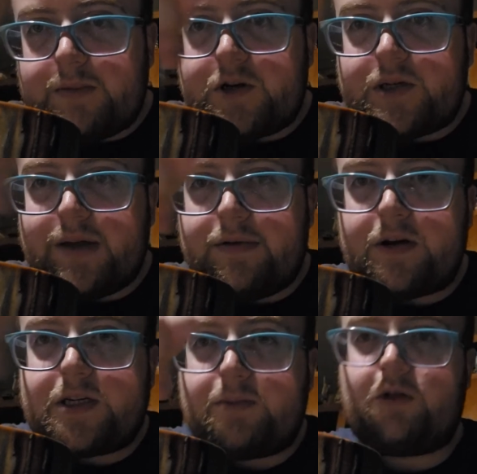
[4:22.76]
I'm just
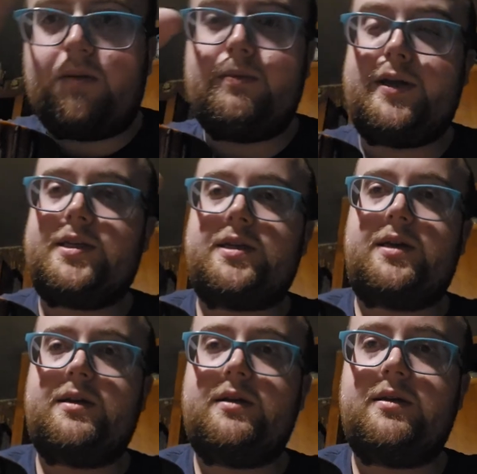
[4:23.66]
giving her some more
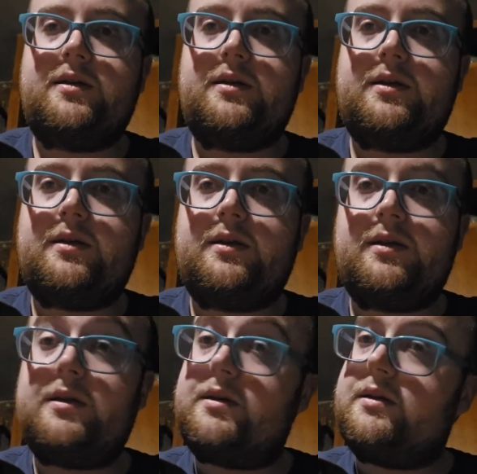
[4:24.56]
mixing.
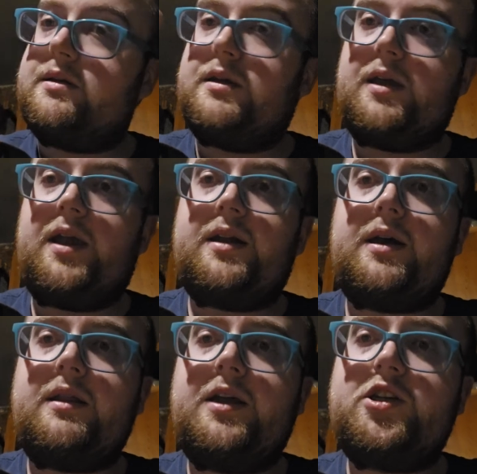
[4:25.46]

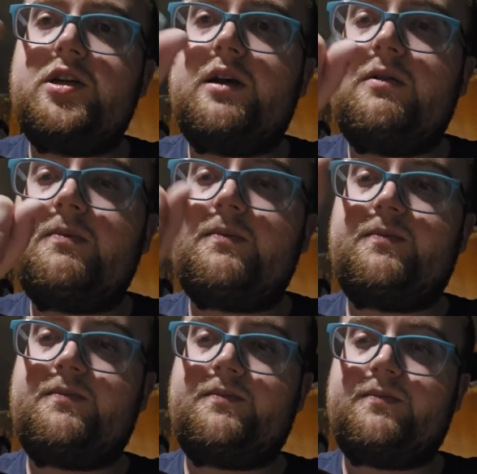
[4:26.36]
And I'll let you know.
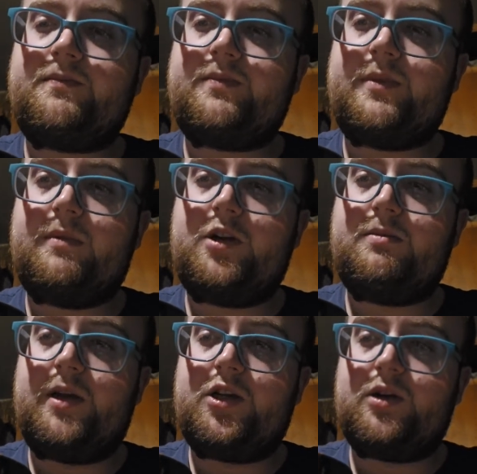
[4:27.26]
Let me
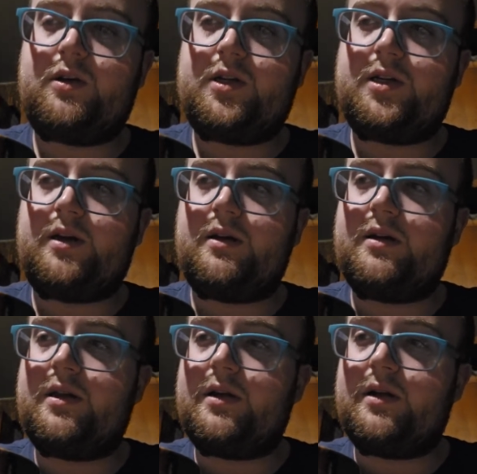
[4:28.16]
just make sure there's not
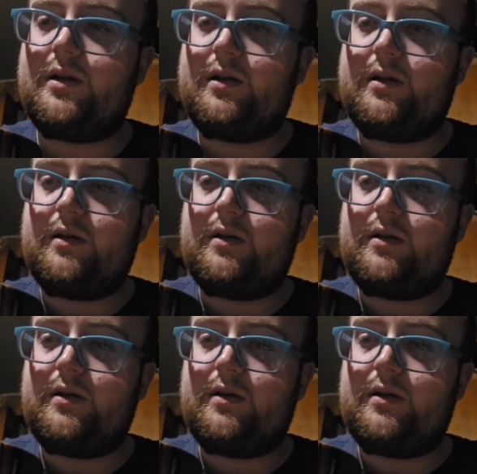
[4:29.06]
on here.